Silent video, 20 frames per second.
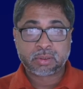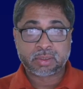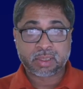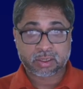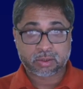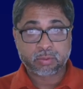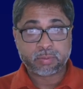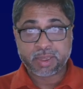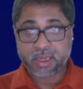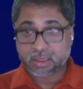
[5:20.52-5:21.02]
There
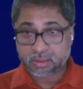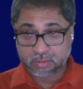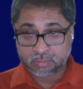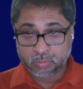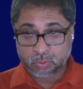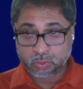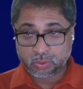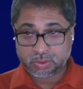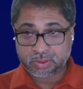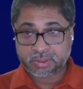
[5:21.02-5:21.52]
could be other
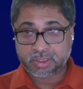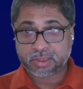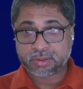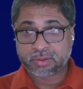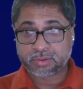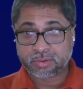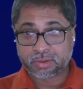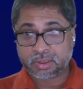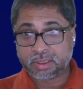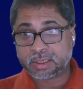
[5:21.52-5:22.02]
modes that
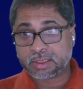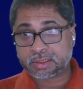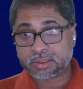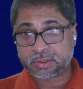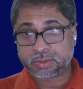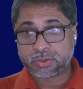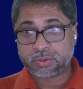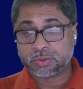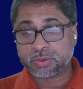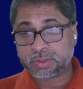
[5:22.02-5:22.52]
are
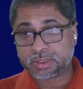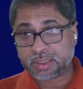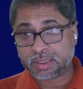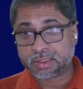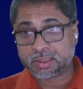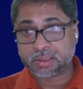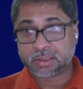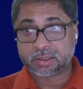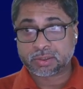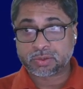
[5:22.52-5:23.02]
related to using
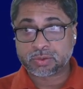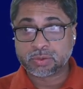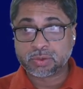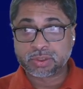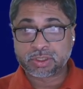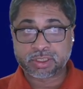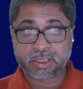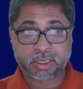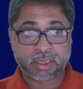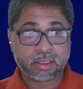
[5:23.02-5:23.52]
it in a tool
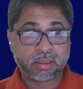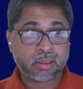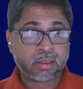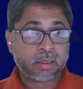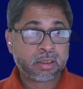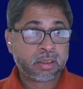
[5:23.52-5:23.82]
chain.